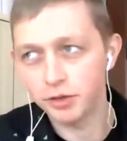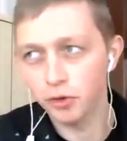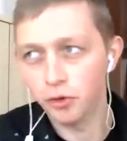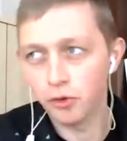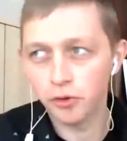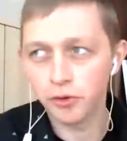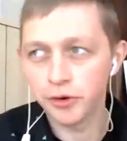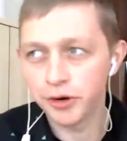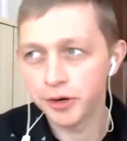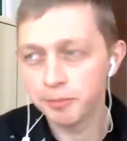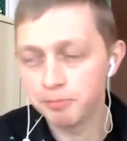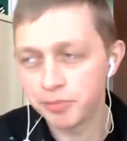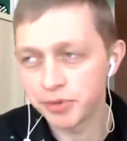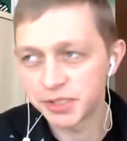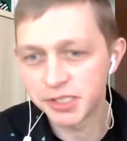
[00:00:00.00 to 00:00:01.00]

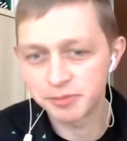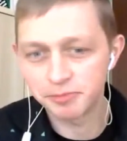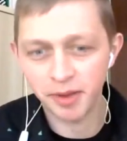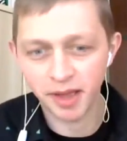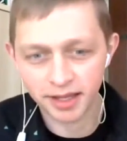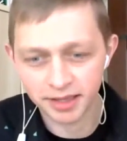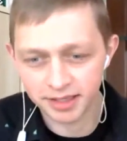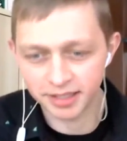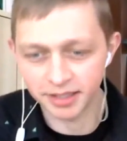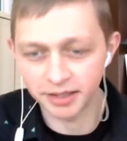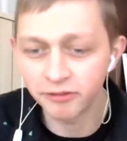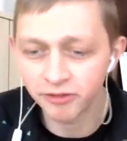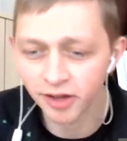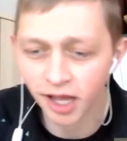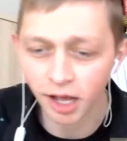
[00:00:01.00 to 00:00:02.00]
your
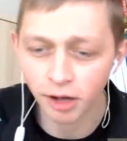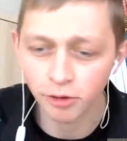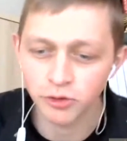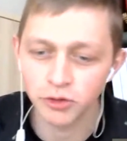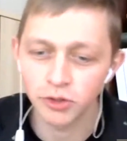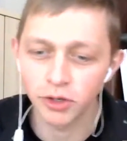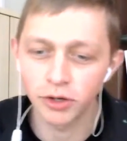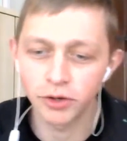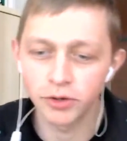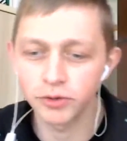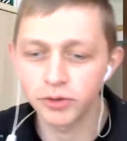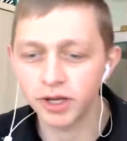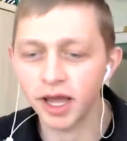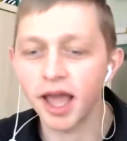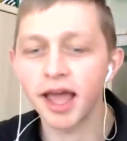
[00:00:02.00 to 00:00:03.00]
perspective. How do you
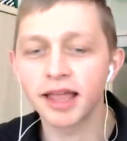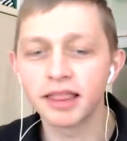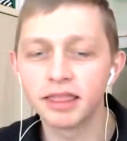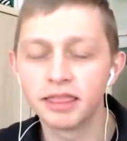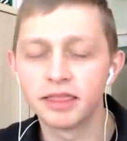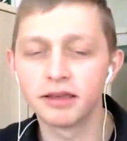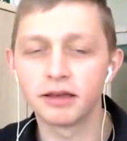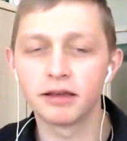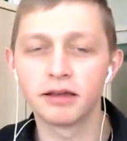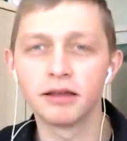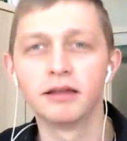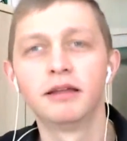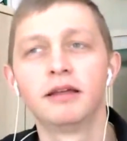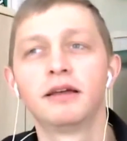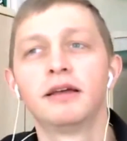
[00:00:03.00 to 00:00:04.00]
look at the